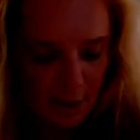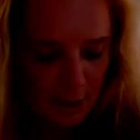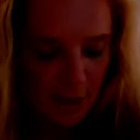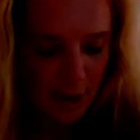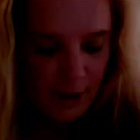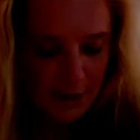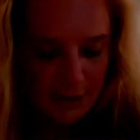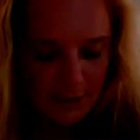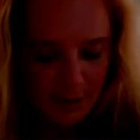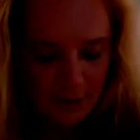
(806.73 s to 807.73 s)
The
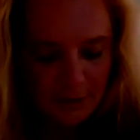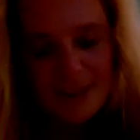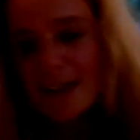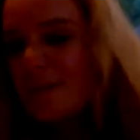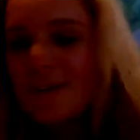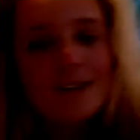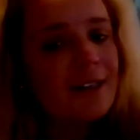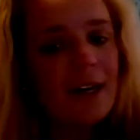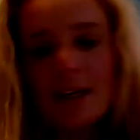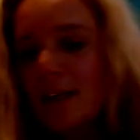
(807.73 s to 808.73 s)
is another sight word
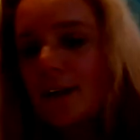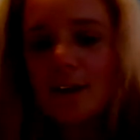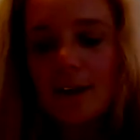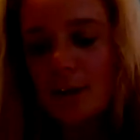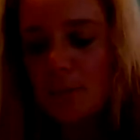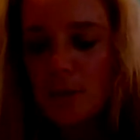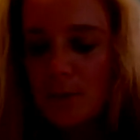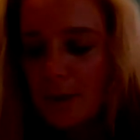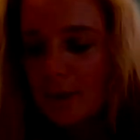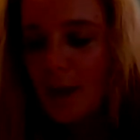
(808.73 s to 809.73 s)
that I cannot help you
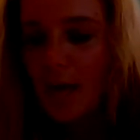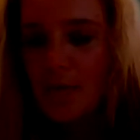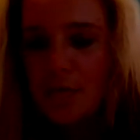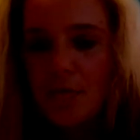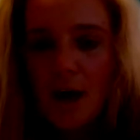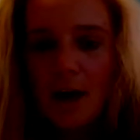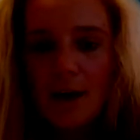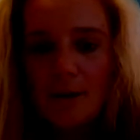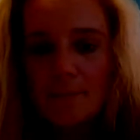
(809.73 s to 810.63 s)
with. The.